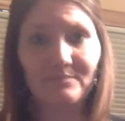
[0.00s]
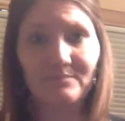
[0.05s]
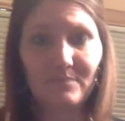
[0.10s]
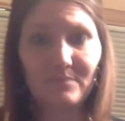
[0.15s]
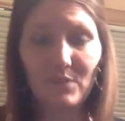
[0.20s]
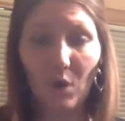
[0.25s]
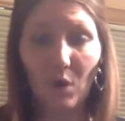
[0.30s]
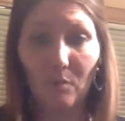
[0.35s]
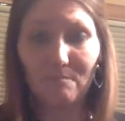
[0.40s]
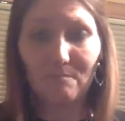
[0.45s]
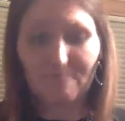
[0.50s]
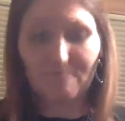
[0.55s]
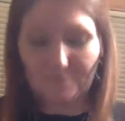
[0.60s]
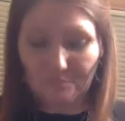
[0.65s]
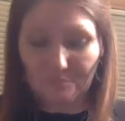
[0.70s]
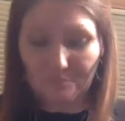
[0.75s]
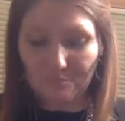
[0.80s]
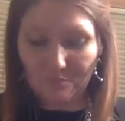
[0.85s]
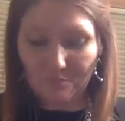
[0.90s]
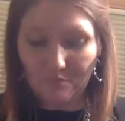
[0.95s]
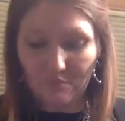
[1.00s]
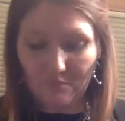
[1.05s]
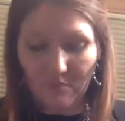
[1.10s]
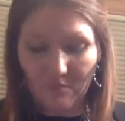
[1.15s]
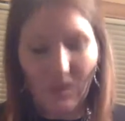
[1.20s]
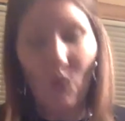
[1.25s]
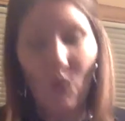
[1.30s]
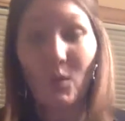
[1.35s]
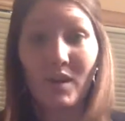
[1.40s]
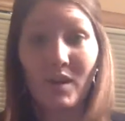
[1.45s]
So
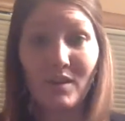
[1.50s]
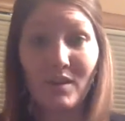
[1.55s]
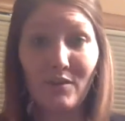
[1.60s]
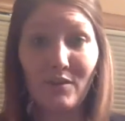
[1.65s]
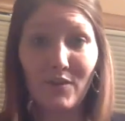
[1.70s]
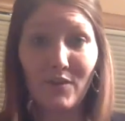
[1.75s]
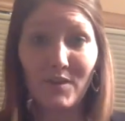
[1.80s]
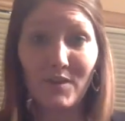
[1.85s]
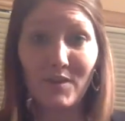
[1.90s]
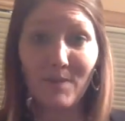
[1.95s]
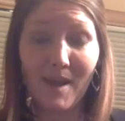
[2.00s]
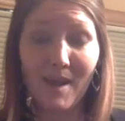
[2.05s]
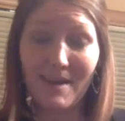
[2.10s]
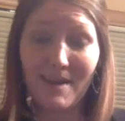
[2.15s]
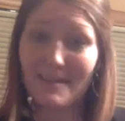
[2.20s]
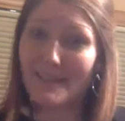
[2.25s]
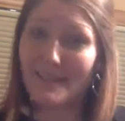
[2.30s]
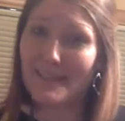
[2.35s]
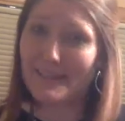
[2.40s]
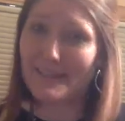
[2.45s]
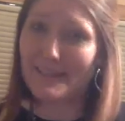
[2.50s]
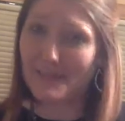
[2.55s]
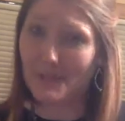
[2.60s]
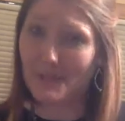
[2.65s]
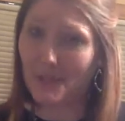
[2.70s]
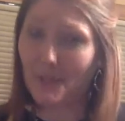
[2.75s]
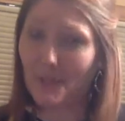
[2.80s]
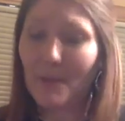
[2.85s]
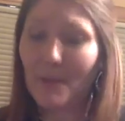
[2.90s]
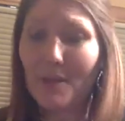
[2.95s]
one of the first products, it is a
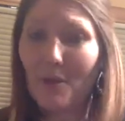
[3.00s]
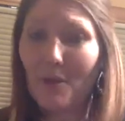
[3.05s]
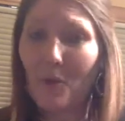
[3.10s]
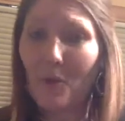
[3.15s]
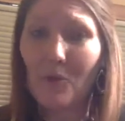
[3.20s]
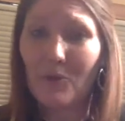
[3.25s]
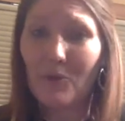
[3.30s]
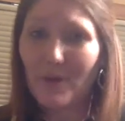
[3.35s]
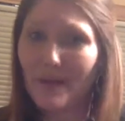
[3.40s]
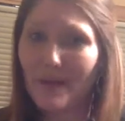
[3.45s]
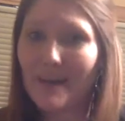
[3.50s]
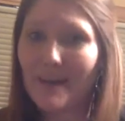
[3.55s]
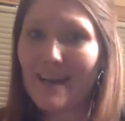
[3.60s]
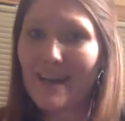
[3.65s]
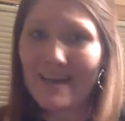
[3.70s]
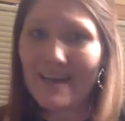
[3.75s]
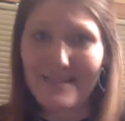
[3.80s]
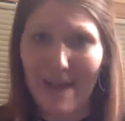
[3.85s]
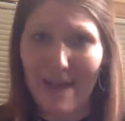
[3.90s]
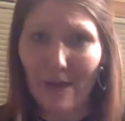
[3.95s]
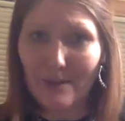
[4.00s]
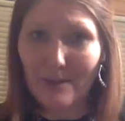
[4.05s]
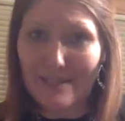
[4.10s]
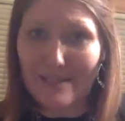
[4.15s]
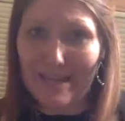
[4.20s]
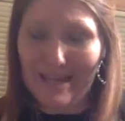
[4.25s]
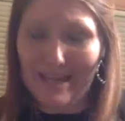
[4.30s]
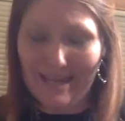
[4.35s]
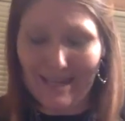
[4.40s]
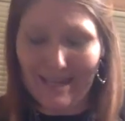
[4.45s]
little bit older, it's
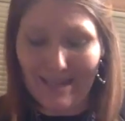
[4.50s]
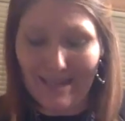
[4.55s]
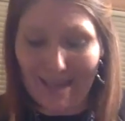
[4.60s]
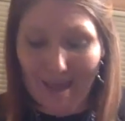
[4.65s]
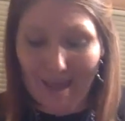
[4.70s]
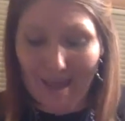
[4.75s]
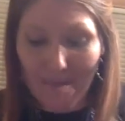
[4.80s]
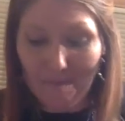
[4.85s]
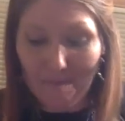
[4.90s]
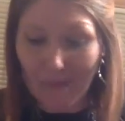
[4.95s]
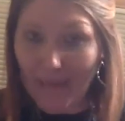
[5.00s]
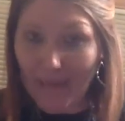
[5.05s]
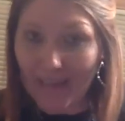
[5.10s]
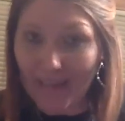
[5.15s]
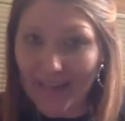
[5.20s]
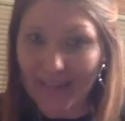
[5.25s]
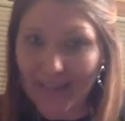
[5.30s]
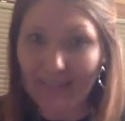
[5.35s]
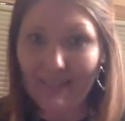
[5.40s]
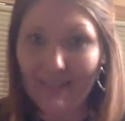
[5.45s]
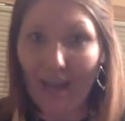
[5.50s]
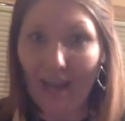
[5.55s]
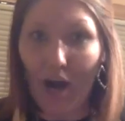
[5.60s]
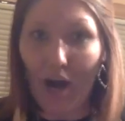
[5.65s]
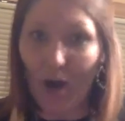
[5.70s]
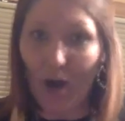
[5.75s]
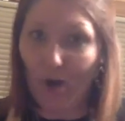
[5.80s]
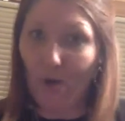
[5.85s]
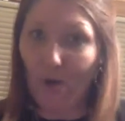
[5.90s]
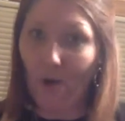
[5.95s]
outdated, but is
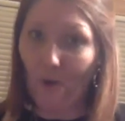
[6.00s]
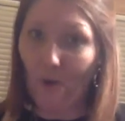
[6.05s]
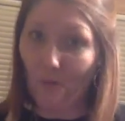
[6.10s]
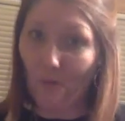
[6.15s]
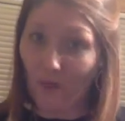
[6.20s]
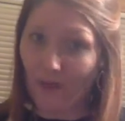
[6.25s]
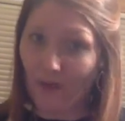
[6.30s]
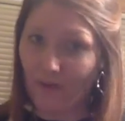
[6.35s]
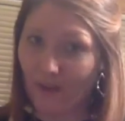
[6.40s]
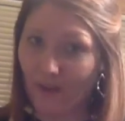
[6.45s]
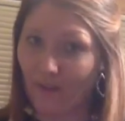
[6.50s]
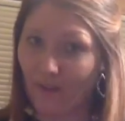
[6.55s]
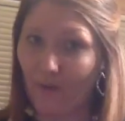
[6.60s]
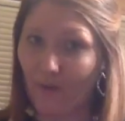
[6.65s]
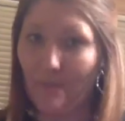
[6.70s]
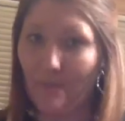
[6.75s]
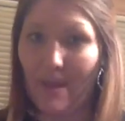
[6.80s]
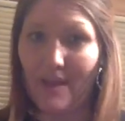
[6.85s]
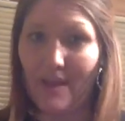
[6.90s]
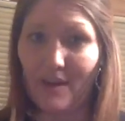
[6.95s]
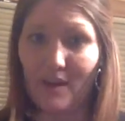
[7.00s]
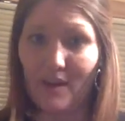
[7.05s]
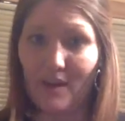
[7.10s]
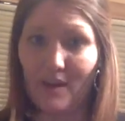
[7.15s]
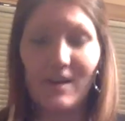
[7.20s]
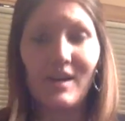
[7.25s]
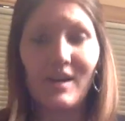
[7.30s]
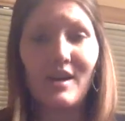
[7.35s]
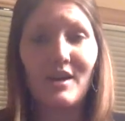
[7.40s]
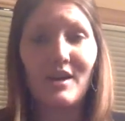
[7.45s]
our round cover baker.
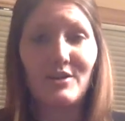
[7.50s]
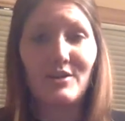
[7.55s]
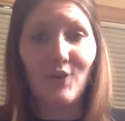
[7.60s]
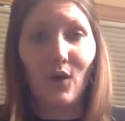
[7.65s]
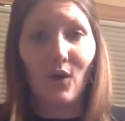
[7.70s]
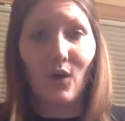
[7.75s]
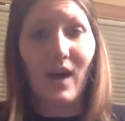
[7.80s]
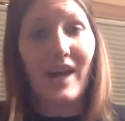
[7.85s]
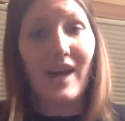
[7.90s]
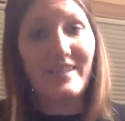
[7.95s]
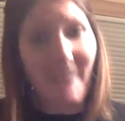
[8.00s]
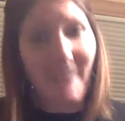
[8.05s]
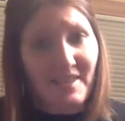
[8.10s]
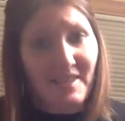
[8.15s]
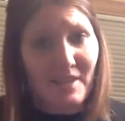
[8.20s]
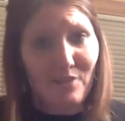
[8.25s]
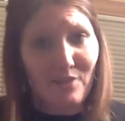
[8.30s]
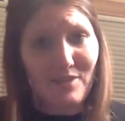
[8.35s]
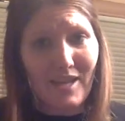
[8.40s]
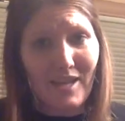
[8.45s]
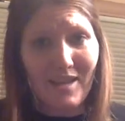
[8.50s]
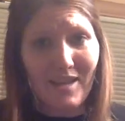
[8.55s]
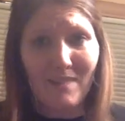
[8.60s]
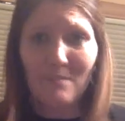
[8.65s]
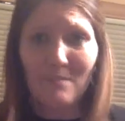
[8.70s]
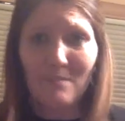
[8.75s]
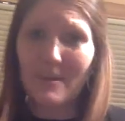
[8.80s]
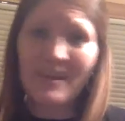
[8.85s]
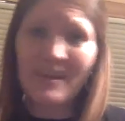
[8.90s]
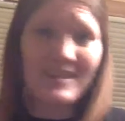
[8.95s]
So I say it's outdated
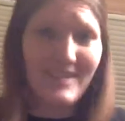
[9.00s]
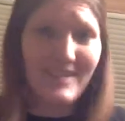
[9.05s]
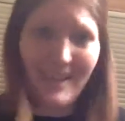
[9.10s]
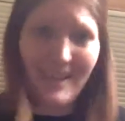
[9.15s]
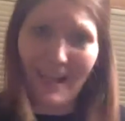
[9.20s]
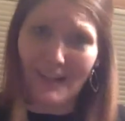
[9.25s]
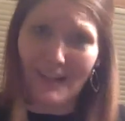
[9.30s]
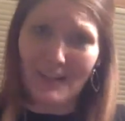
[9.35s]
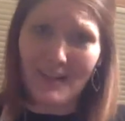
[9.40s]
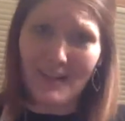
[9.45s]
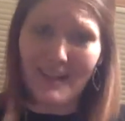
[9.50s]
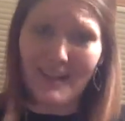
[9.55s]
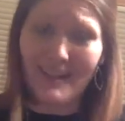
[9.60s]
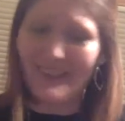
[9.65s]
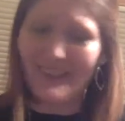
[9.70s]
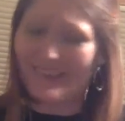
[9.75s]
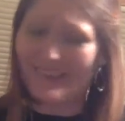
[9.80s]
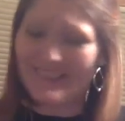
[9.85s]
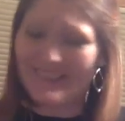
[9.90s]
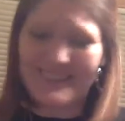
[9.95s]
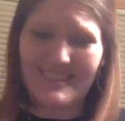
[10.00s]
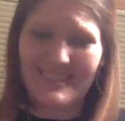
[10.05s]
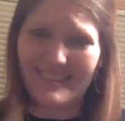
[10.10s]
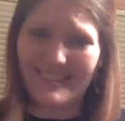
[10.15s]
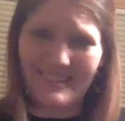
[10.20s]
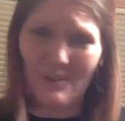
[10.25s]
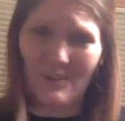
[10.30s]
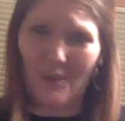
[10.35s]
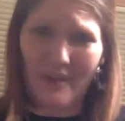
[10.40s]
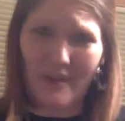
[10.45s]
because the color, this is
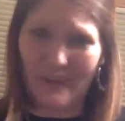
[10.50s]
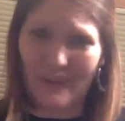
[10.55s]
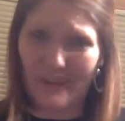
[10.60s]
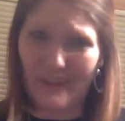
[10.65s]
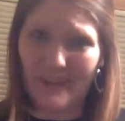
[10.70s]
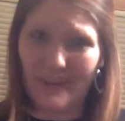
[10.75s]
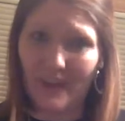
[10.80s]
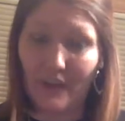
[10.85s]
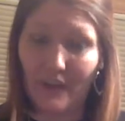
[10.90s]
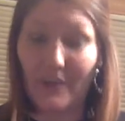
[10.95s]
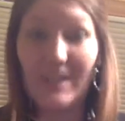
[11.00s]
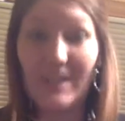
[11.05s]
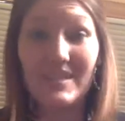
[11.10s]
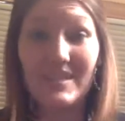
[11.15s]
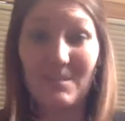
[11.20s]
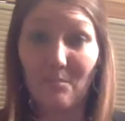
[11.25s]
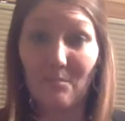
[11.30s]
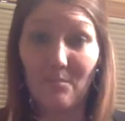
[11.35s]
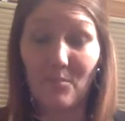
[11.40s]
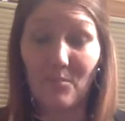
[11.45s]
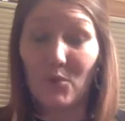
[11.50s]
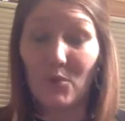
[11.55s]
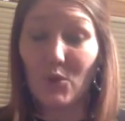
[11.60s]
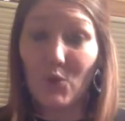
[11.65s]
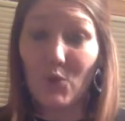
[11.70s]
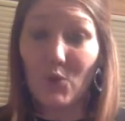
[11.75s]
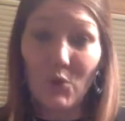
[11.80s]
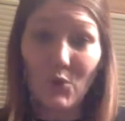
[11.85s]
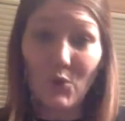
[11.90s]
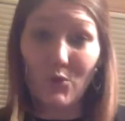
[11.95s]
no longer the color. It's a
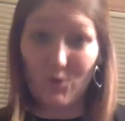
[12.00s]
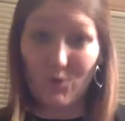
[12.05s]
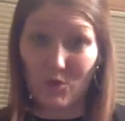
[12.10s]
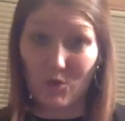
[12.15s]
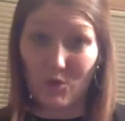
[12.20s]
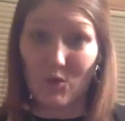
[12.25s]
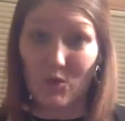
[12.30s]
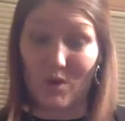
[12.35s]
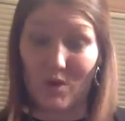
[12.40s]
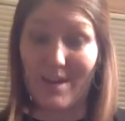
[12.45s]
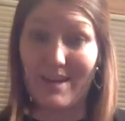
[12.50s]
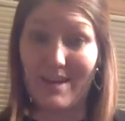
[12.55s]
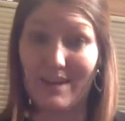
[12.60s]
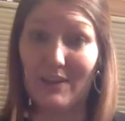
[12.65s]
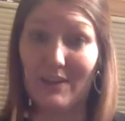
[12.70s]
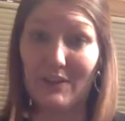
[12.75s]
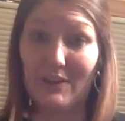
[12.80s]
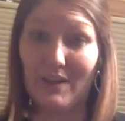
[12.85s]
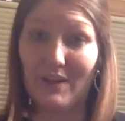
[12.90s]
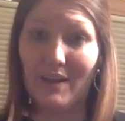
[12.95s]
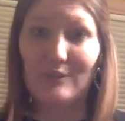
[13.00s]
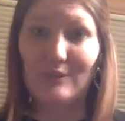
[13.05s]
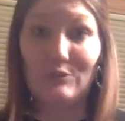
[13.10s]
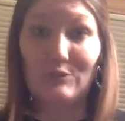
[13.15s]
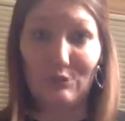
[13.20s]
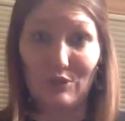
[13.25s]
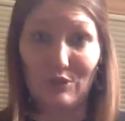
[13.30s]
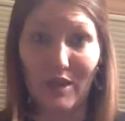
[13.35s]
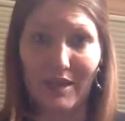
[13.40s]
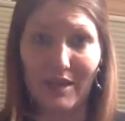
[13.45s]
beautiful gray color now.
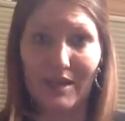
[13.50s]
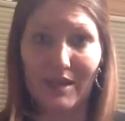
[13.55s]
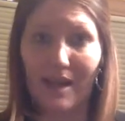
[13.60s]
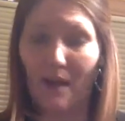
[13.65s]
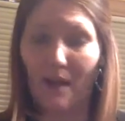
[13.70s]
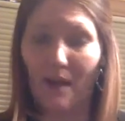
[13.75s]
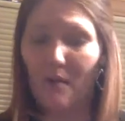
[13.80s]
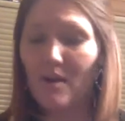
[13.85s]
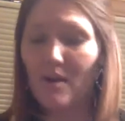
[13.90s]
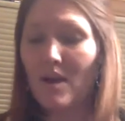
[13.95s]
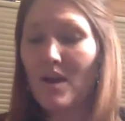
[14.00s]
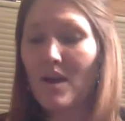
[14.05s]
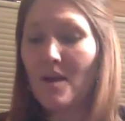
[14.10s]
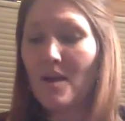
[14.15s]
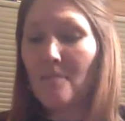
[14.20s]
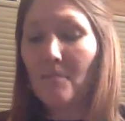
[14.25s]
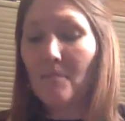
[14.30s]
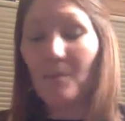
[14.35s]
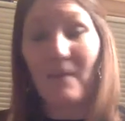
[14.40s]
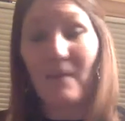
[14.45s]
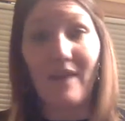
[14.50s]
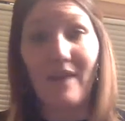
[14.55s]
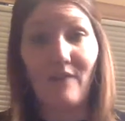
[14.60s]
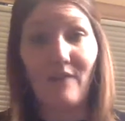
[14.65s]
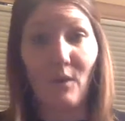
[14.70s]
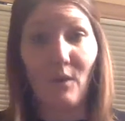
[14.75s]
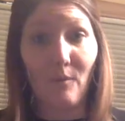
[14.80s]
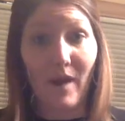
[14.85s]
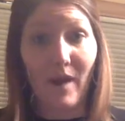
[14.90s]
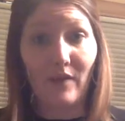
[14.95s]
So check it out. But we have
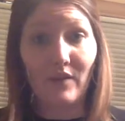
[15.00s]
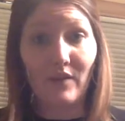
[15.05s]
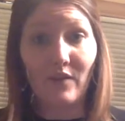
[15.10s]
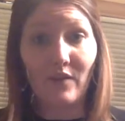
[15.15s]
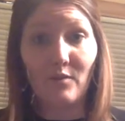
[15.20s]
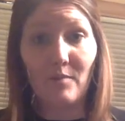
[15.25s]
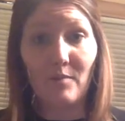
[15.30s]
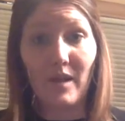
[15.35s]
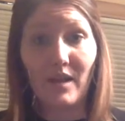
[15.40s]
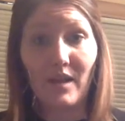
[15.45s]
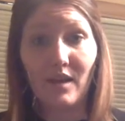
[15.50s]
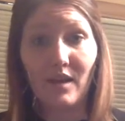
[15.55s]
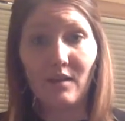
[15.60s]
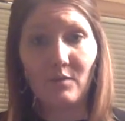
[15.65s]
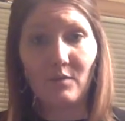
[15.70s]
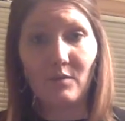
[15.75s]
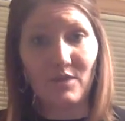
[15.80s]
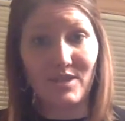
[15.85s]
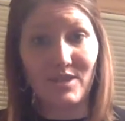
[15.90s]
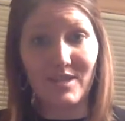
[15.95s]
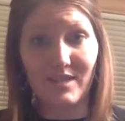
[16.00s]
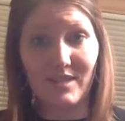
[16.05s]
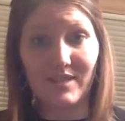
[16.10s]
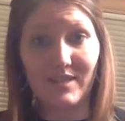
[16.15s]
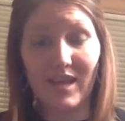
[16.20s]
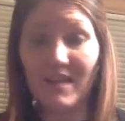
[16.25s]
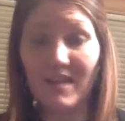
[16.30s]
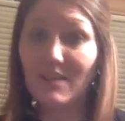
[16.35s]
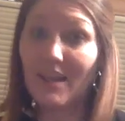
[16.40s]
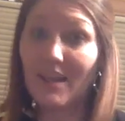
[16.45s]
our round cover baker, which is this
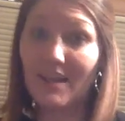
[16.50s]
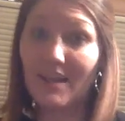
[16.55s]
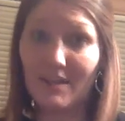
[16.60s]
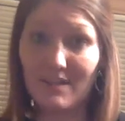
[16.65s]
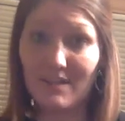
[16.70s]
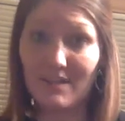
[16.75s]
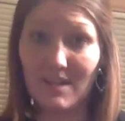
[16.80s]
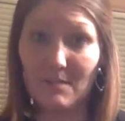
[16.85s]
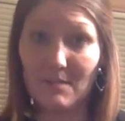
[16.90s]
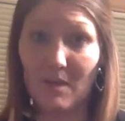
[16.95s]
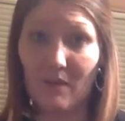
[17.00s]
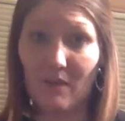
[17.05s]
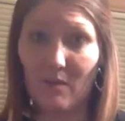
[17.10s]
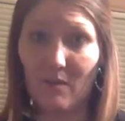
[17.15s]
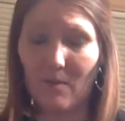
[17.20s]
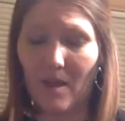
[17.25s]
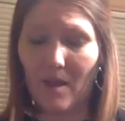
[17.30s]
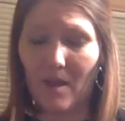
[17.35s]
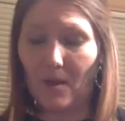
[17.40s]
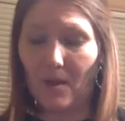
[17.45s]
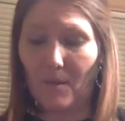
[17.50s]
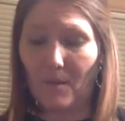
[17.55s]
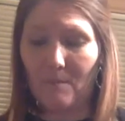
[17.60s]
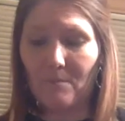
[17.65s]
size, and our deep cover baker.